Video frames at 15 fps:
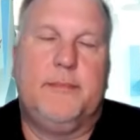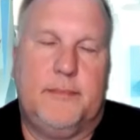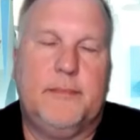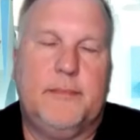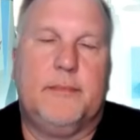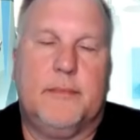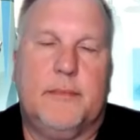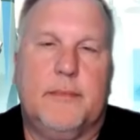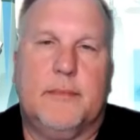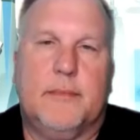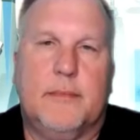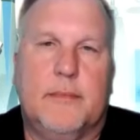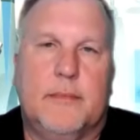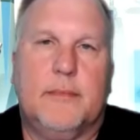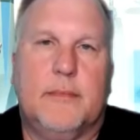
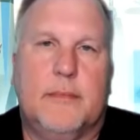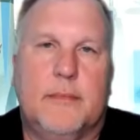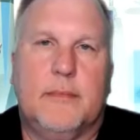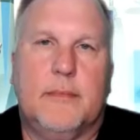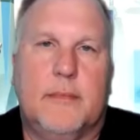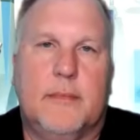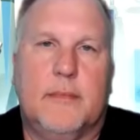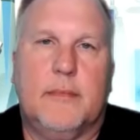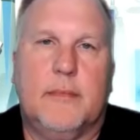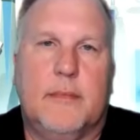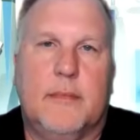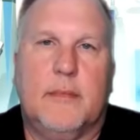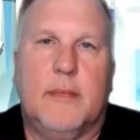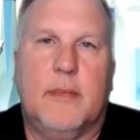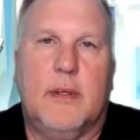
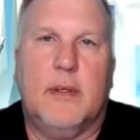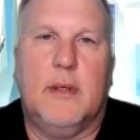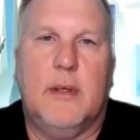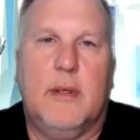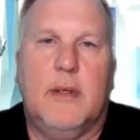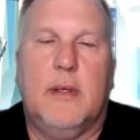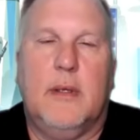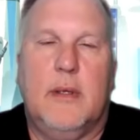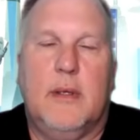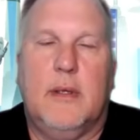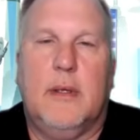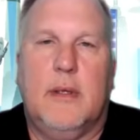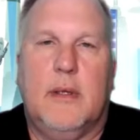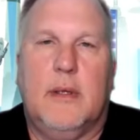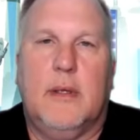
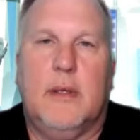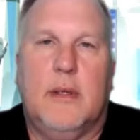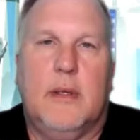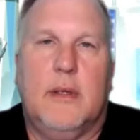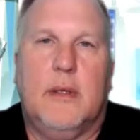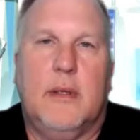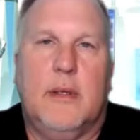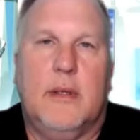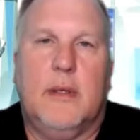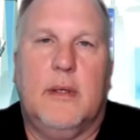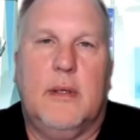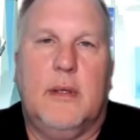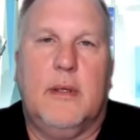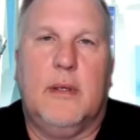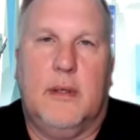
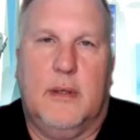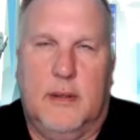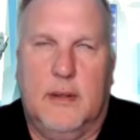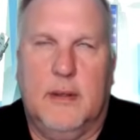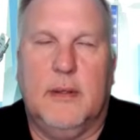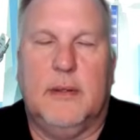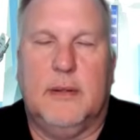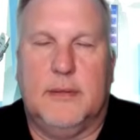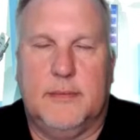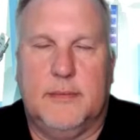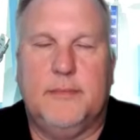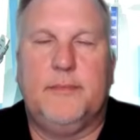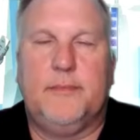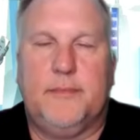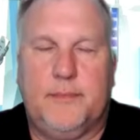
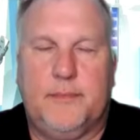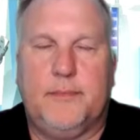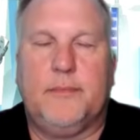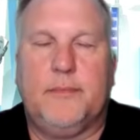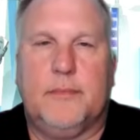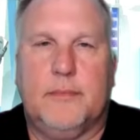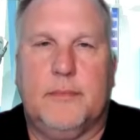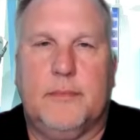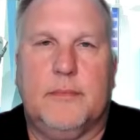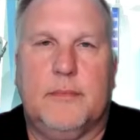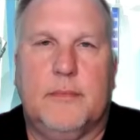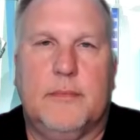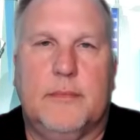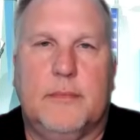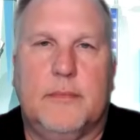
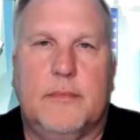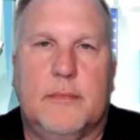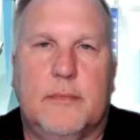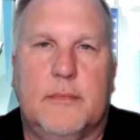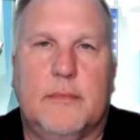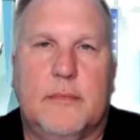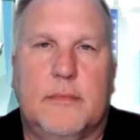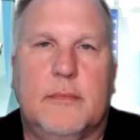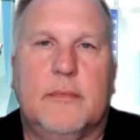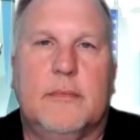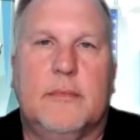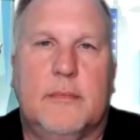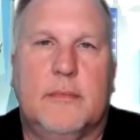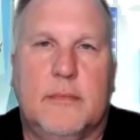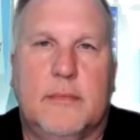
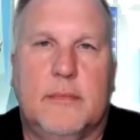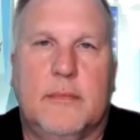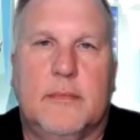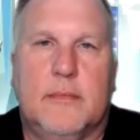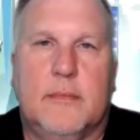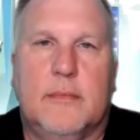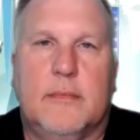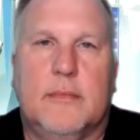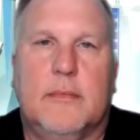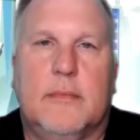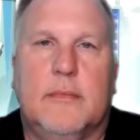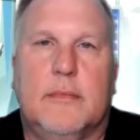The person shown says nothing.